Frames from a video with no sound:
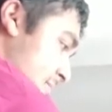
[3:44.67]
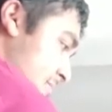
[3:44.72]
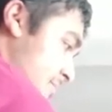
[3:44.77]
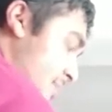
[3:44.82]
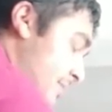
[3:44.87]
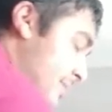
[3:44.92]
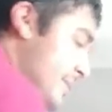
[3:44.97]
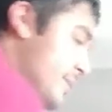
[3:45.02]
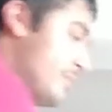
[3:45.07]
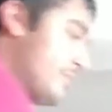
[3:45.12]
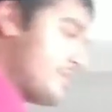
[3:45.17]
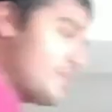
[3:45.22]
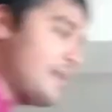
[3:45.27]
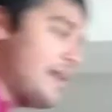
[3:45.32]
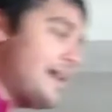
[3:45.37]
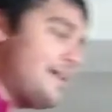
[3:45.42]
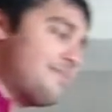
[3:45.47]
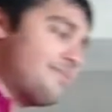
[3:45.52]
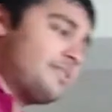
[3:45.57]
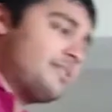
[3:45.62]
But we also
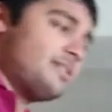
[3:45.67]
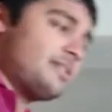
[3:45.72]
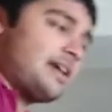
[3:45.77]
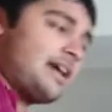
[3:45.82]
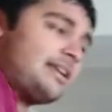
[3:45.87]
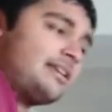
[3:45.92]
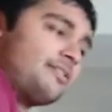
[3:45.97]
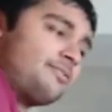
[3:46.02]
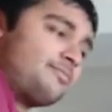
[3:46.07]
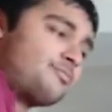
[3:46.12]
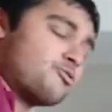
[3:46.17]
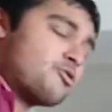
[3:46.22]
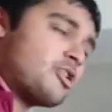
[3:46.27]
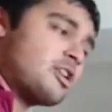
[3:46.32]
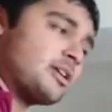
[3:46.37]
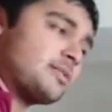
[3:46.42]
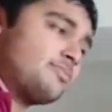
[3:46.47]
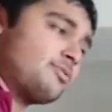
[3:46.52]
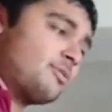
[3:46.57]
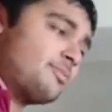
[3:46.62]
have the kind of
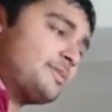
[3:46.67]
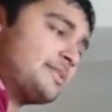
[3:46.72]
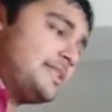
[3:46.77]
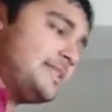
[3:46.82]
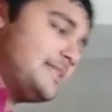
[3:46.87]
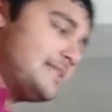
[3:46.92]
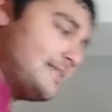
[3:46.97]
product property